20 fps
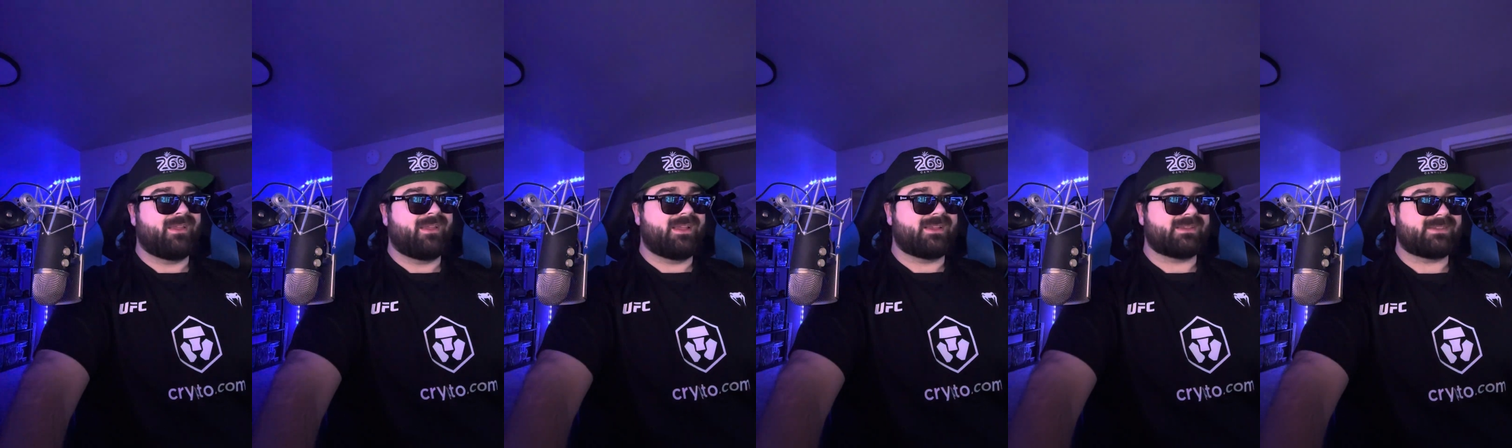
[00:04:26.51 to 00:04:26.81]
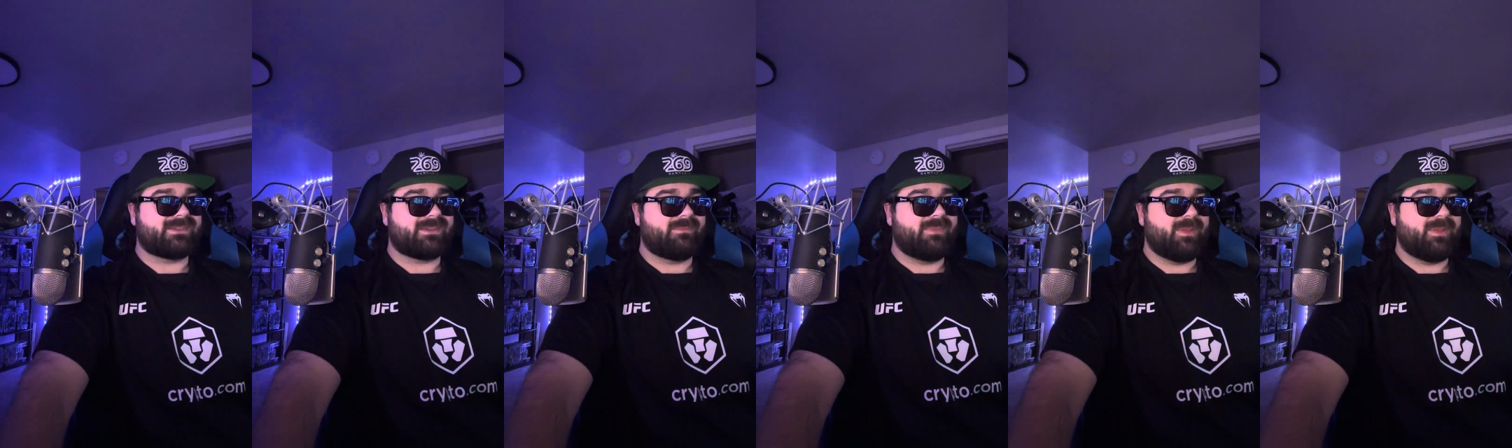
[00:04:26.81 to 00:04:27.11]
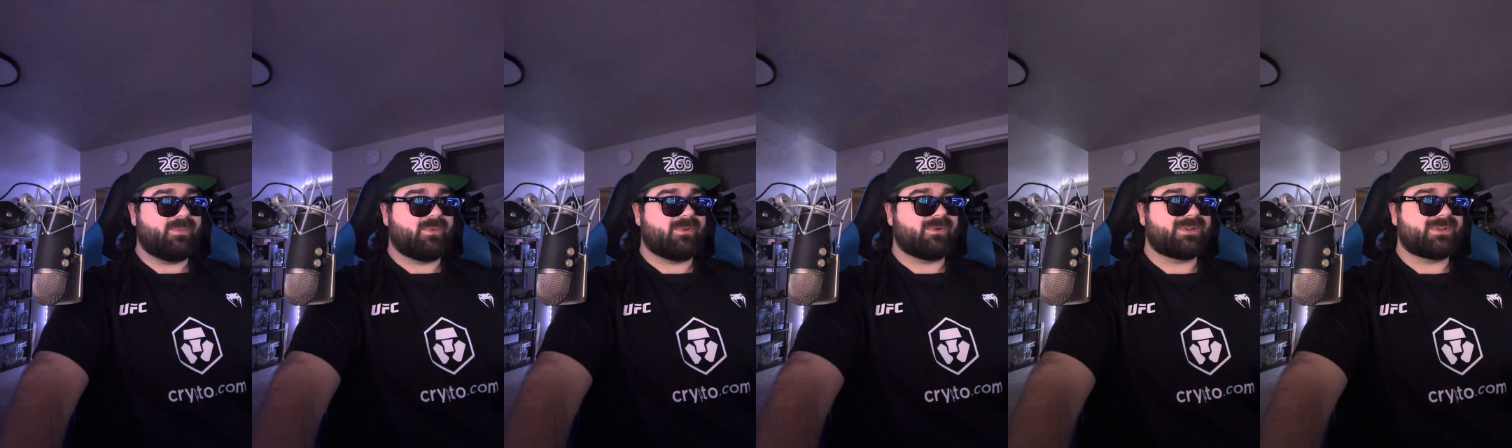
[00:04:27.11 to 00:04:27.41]
as some
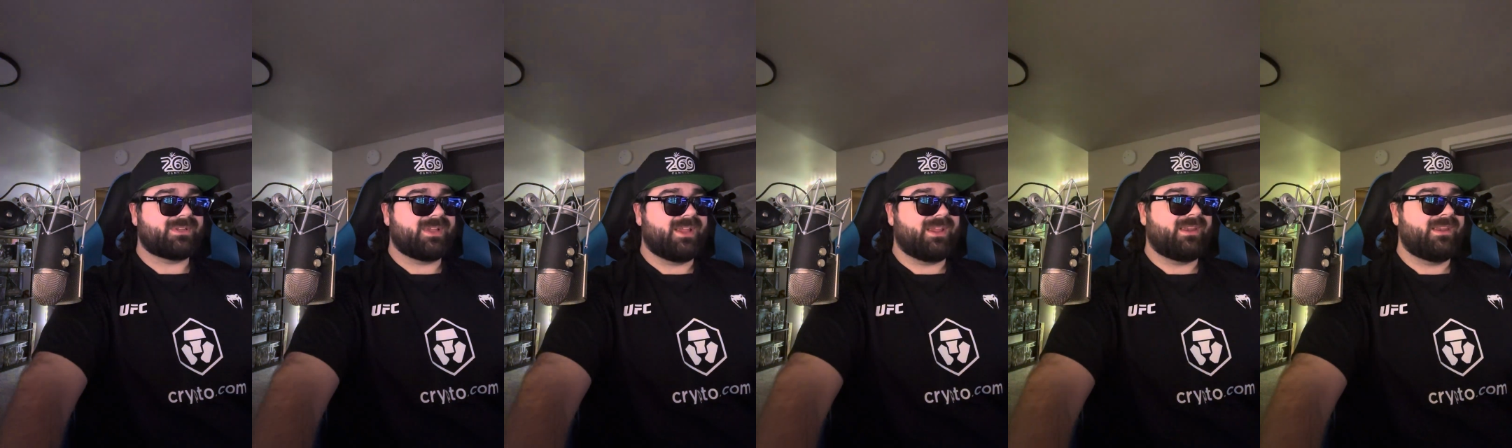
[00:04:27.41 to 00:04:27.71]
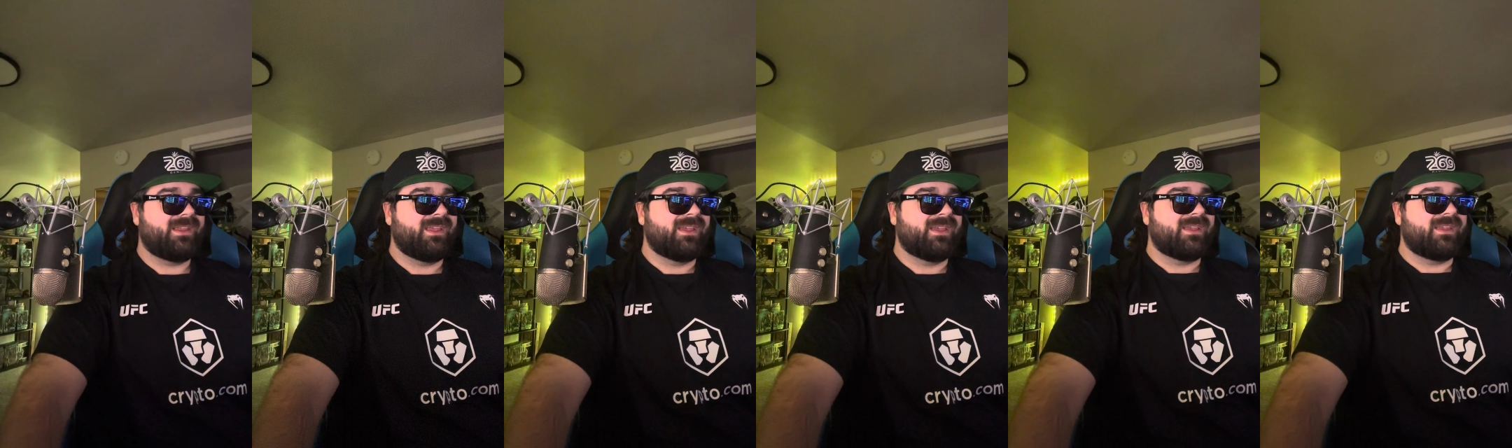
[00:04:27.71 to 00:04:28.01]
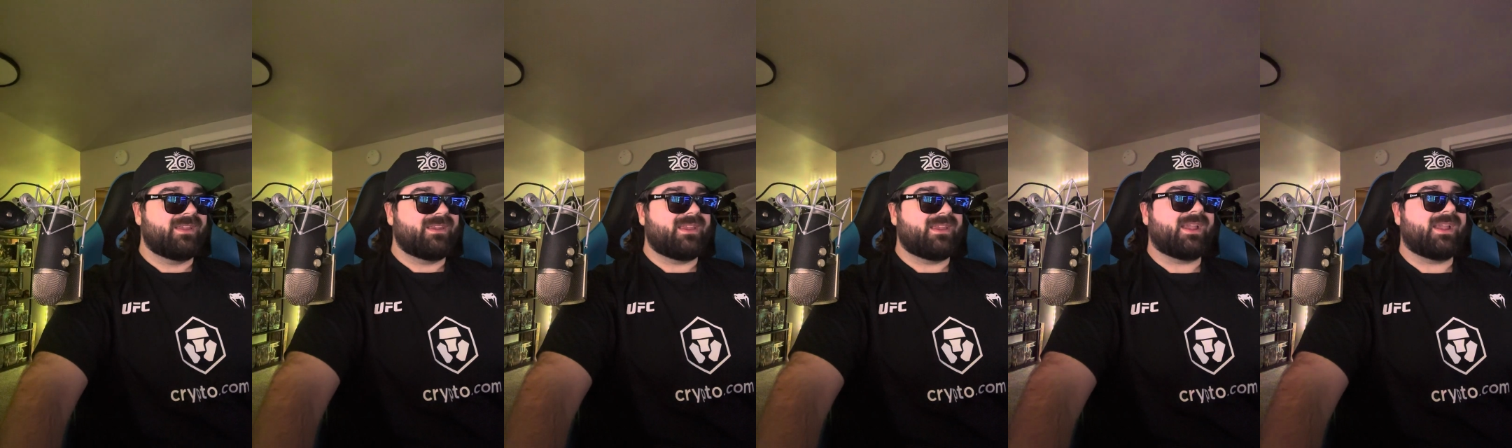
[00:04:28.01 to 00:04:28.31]
people were saying,
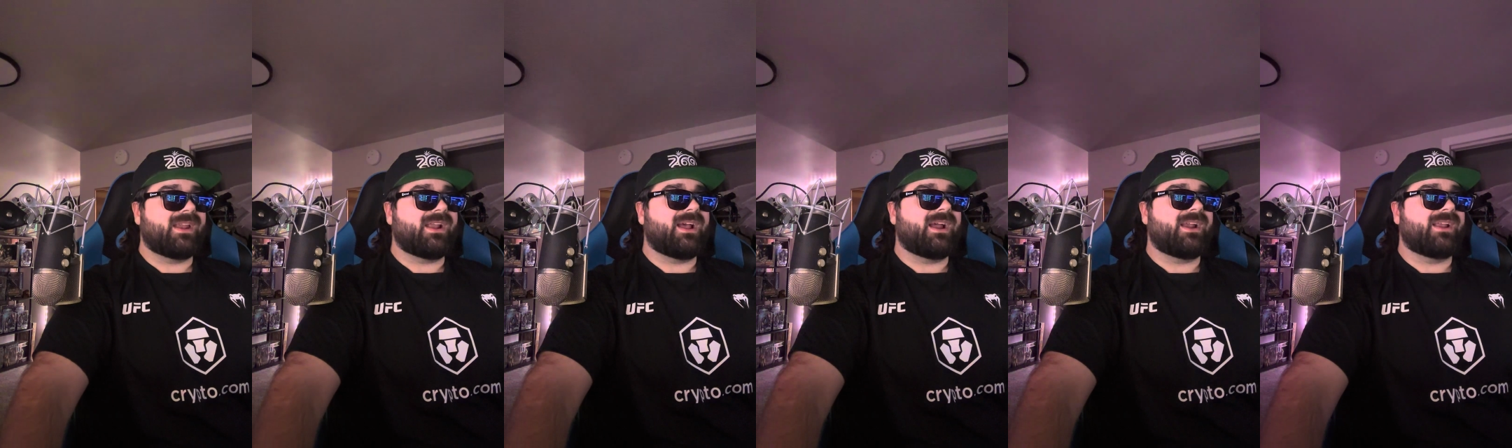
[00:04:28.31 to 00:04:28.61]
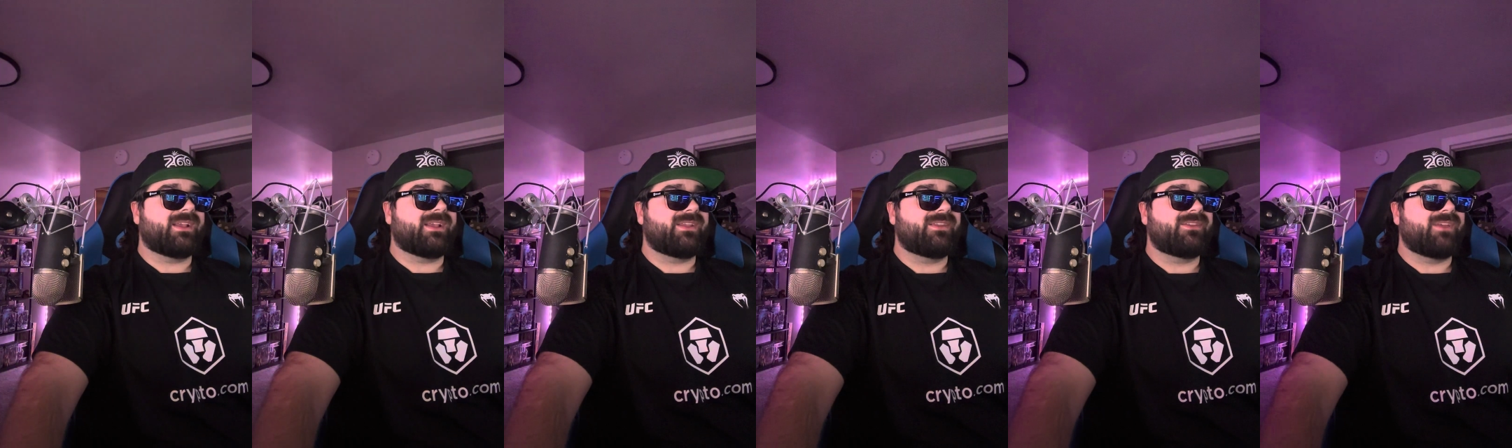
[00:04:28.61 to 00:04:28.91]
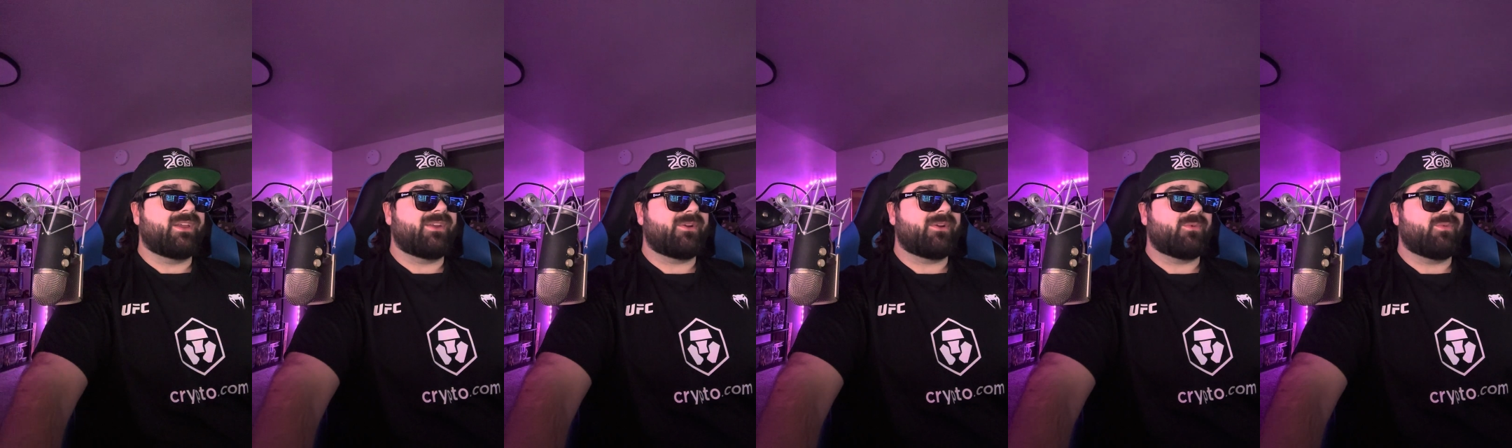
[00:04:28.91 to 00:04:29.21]
taking on a
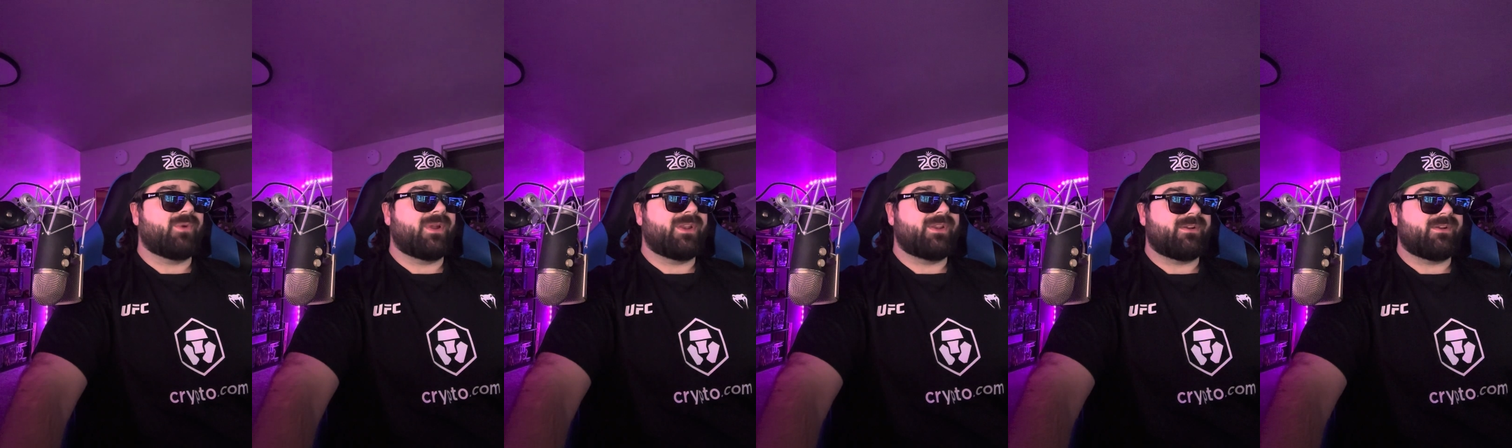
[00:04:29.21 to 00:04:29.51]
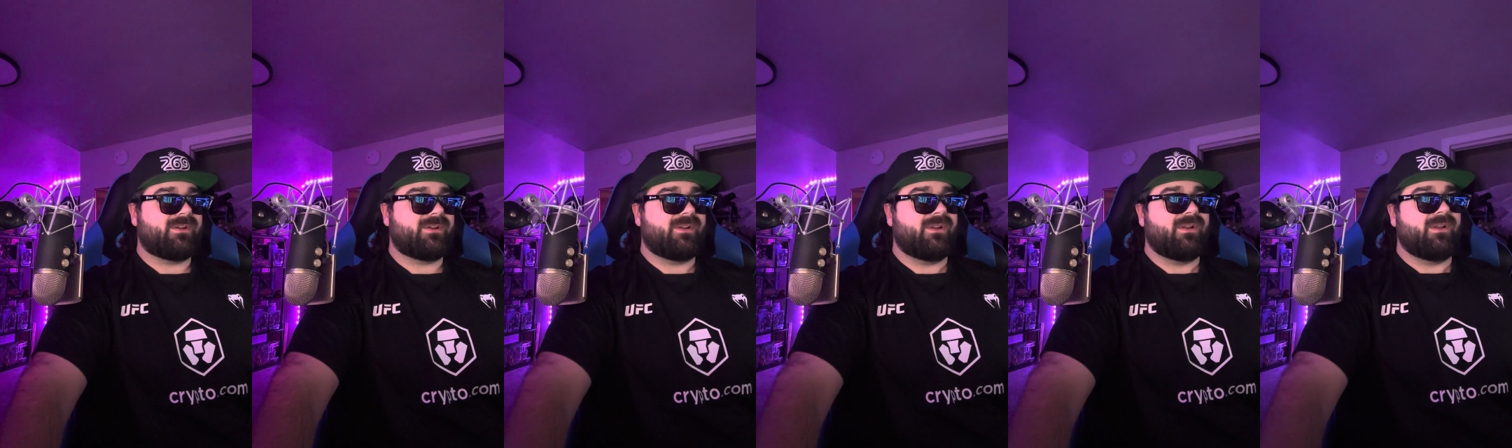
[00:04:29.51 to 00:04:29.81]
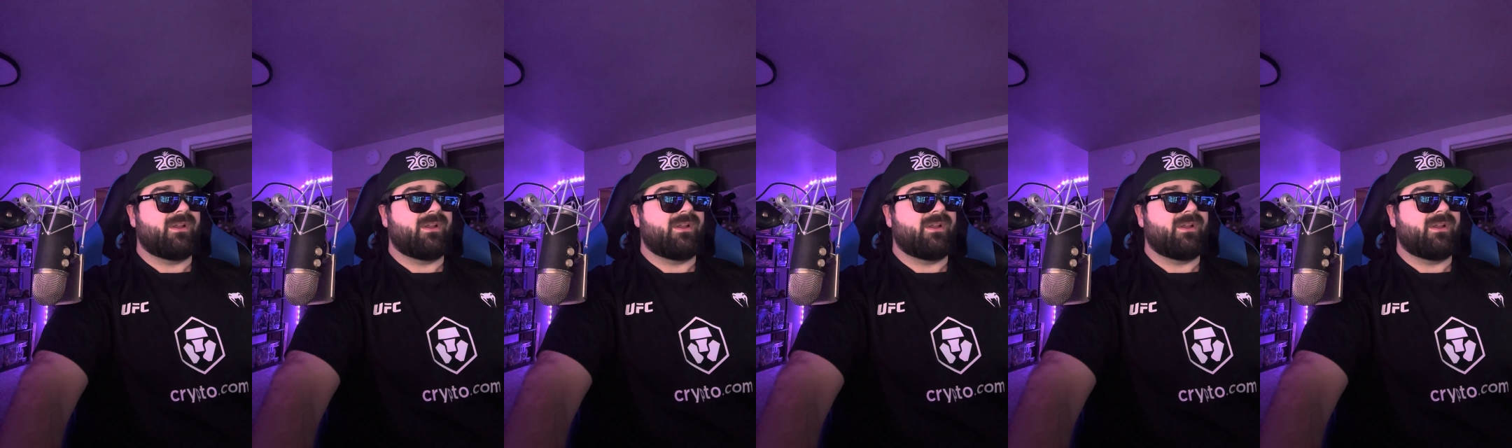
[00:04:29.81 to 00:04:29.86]
contender winner,